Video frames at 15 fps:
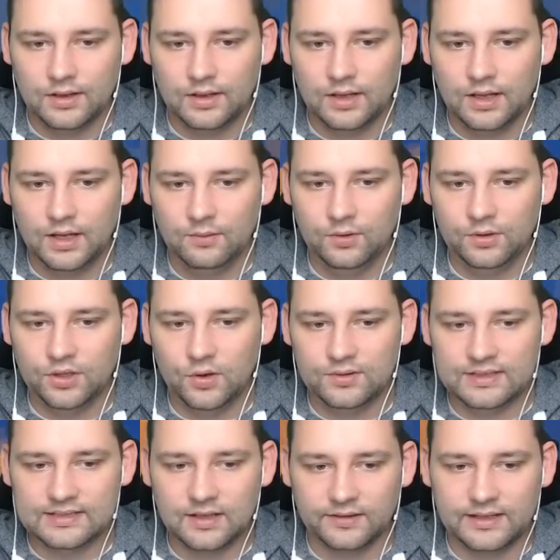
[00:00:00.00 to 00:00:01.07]
Uh, we'll use
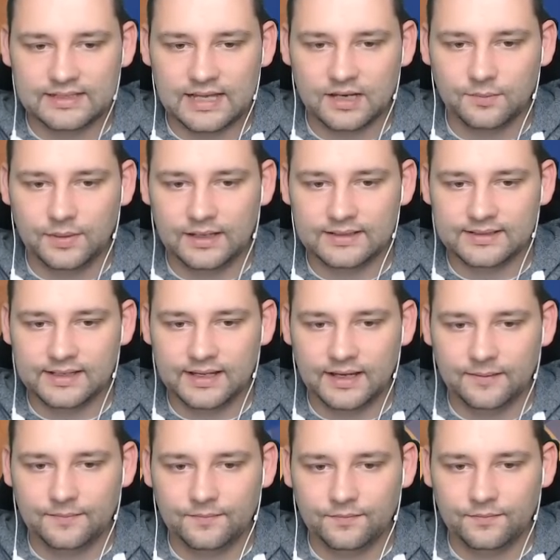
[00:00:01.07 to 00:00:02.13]
this on this end piece here.
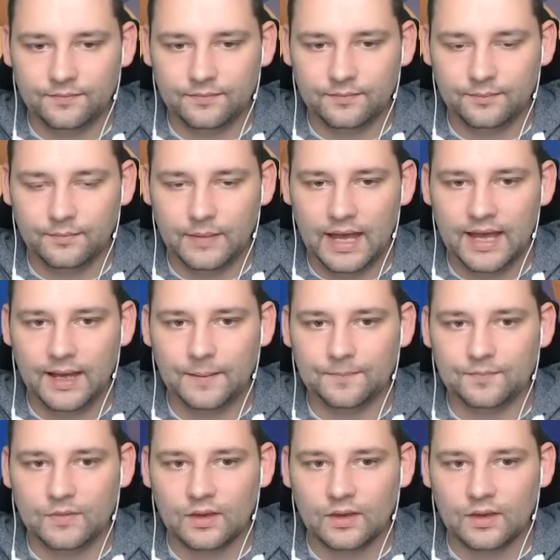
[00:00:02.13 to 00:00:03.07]
Bam.